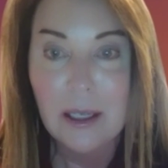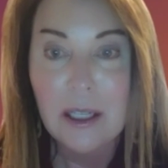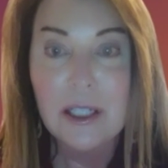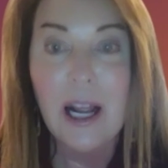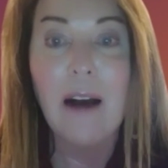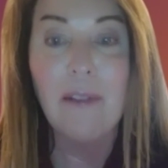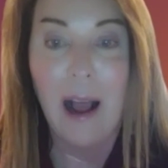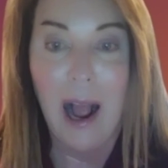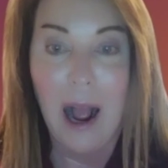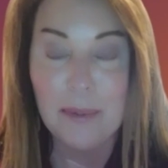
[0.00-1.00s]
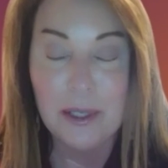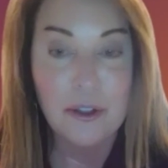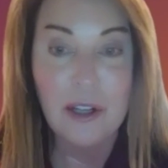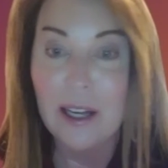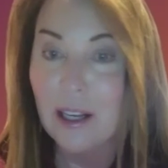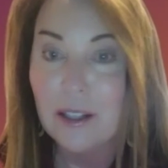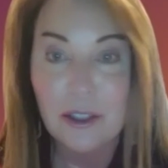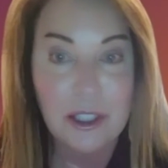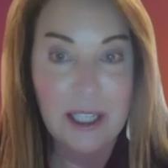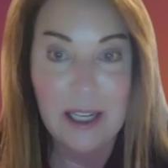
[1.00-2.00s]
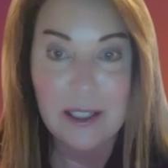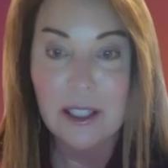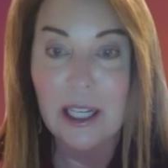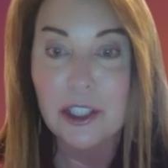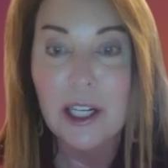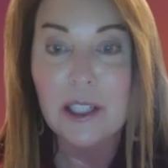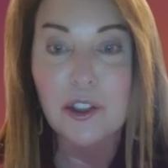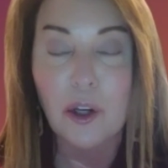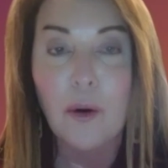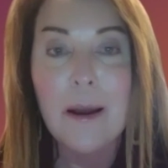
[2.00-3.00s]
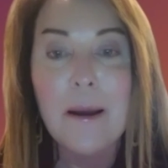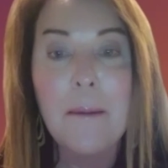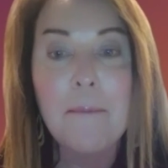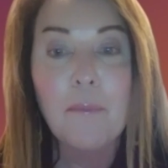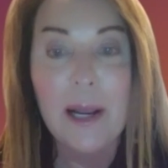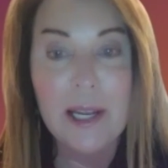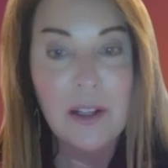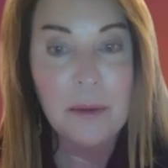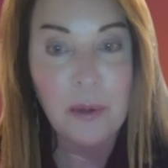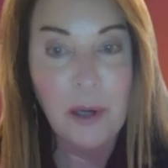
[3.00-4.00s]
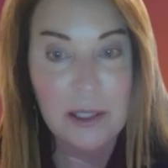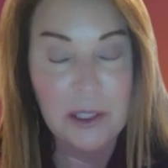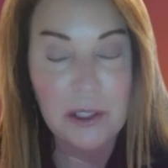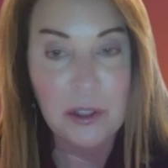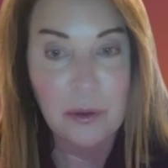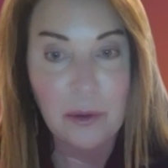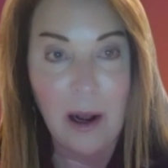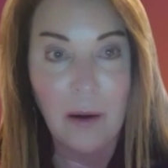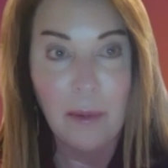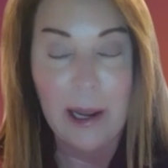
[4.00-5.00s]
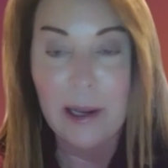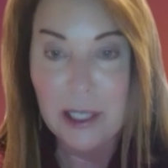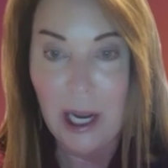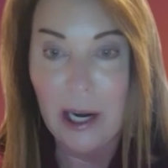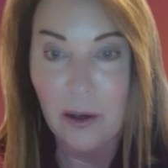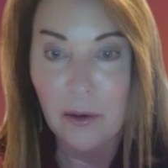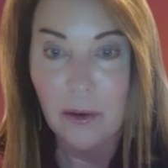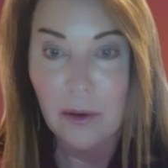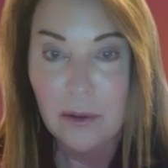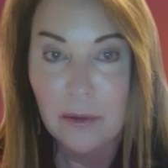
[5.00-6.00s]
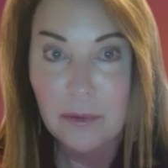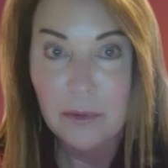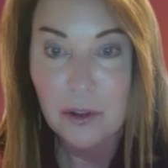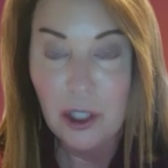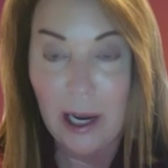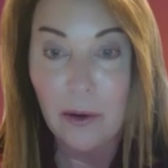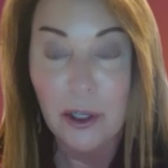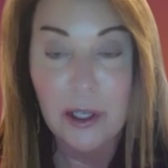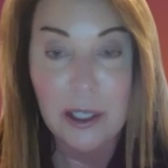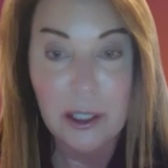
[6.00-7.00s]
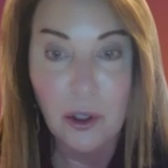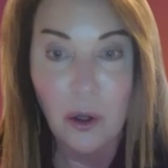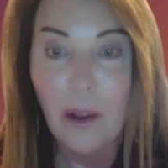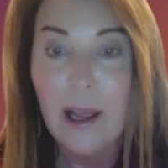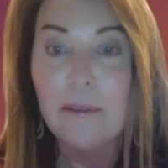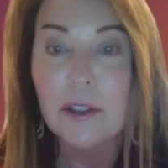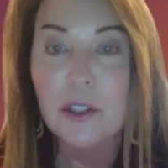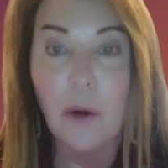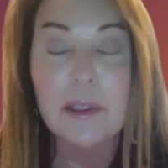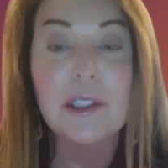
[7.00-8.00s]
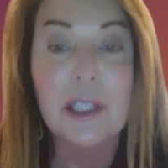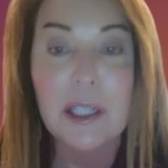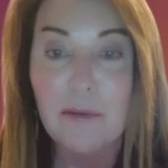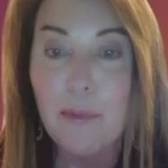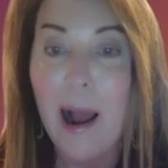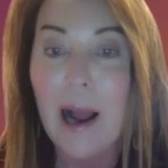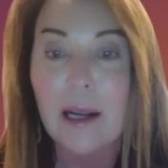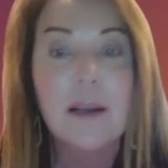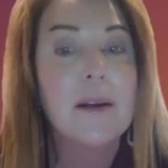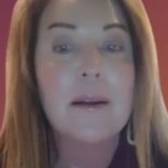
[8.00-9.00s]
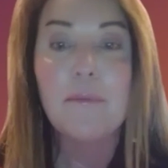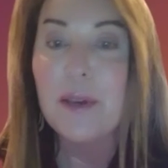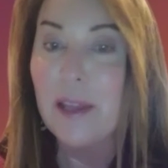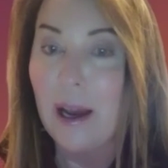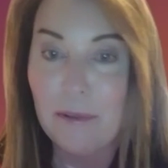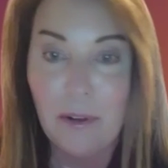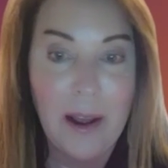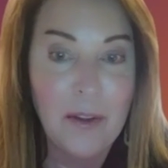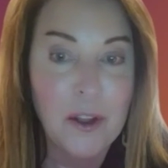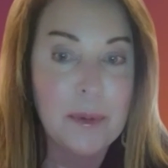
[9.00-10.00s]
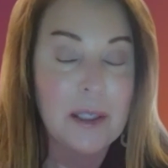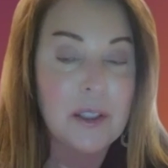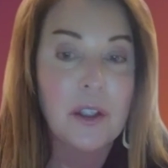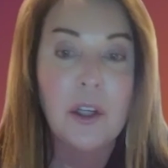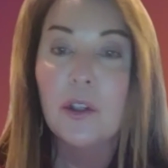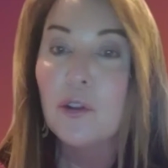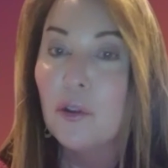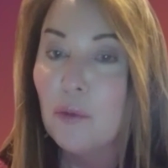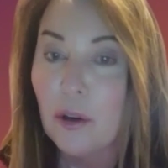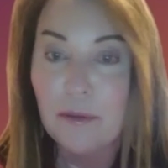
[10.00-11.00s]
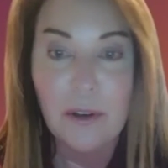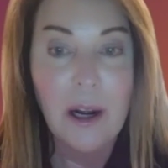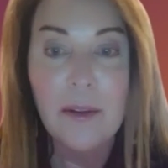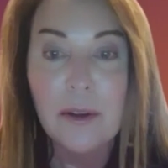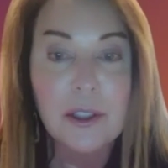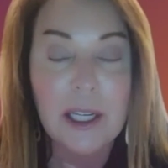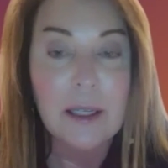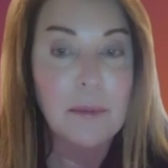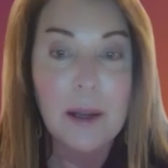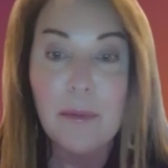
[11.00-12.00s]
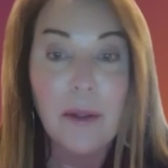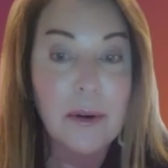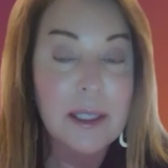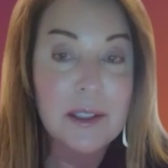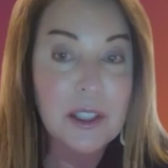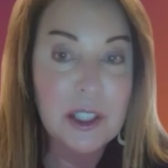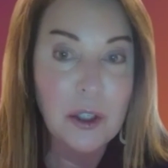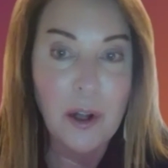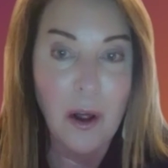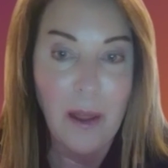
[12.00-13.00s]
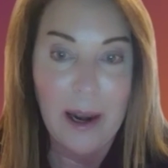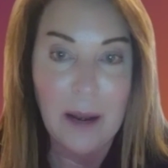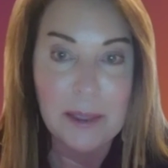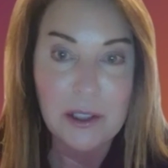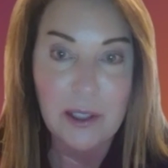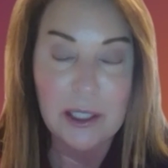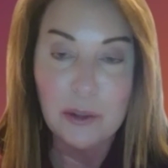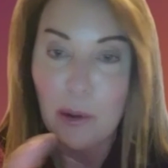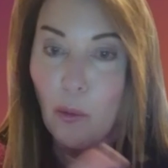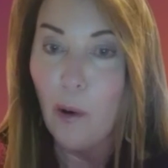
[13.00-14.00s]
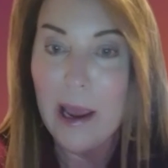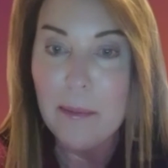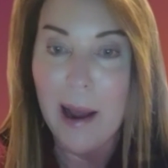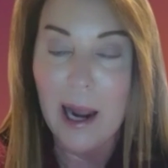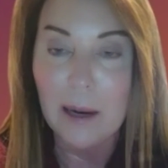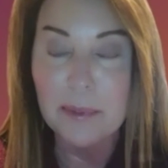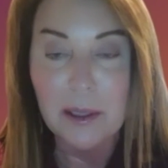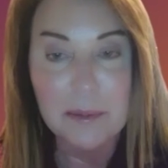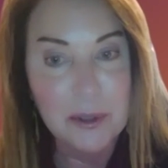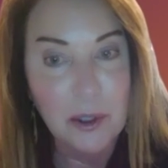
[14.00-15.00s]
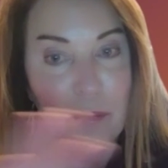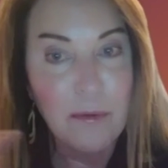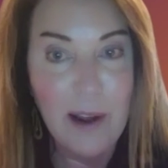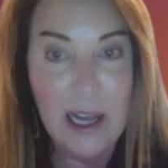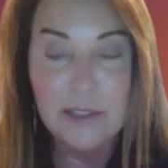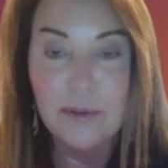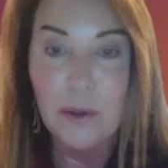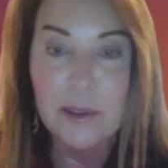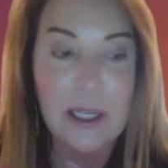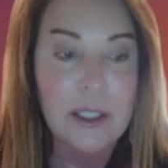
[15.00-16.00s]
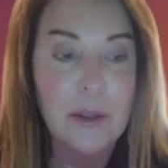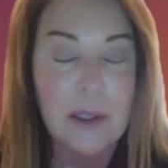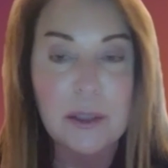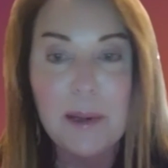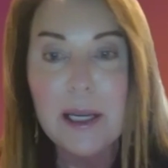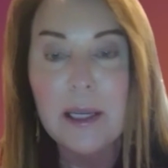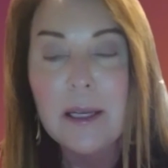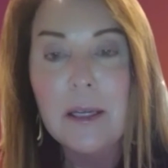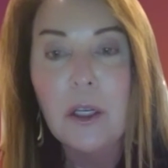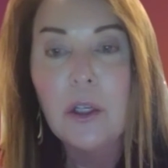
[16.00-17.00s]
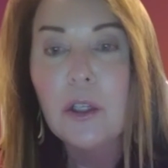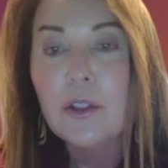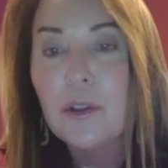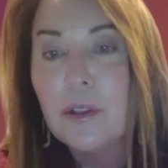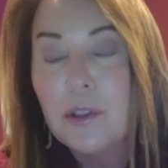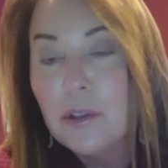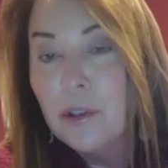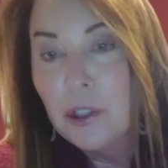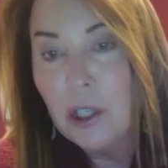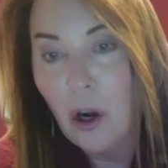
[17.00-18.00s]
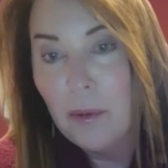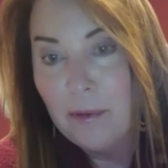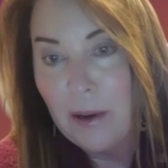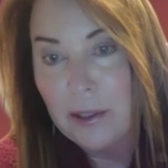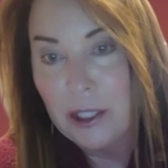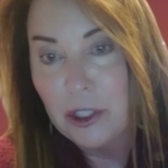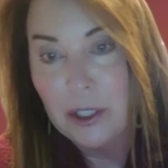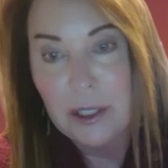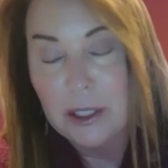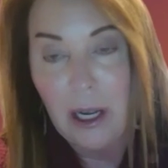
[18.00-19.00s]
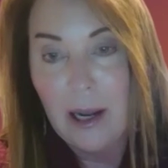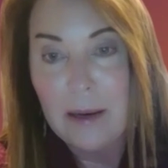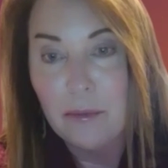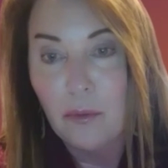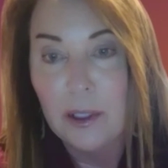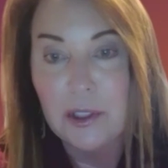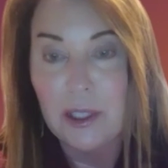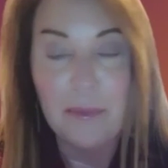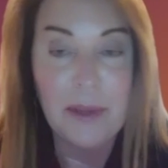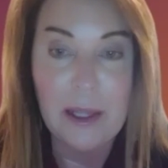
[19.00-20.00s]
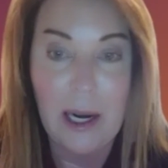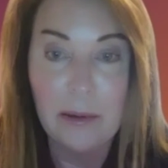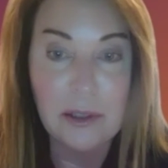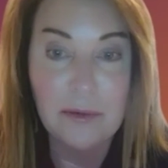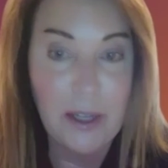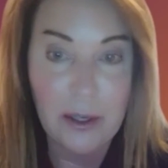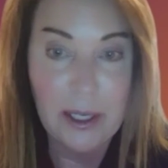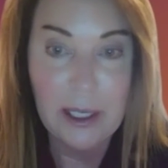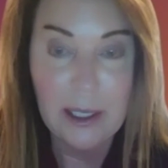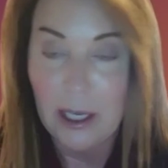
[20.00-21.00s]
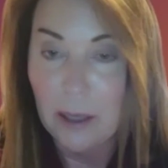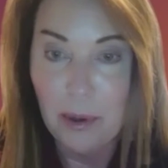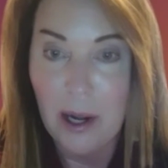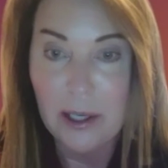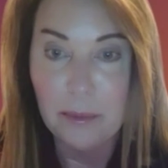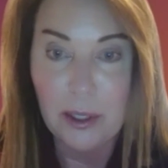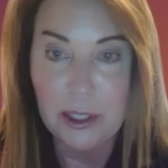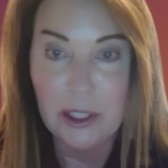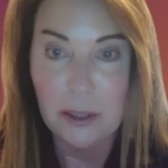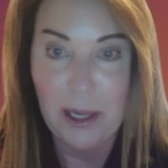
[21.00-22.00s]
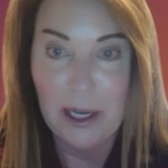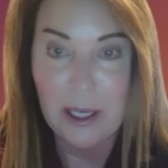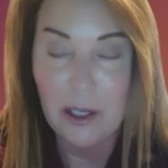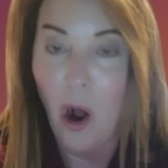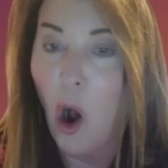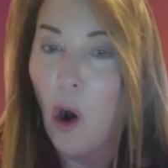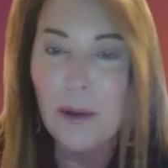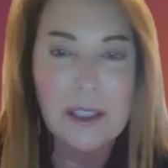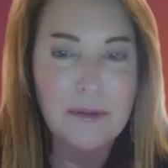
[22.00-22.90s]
to have that happen and try to understand and digest. So my healing process throughout my entire childhood and adult life was always to give back, be that philanthropist, do more for others. My mother instilled all that at me. So I just went way back, but going fast forward now to US Bank, So the Susan G. Komen Foundation at the time was something that I was very hip on and participating in, always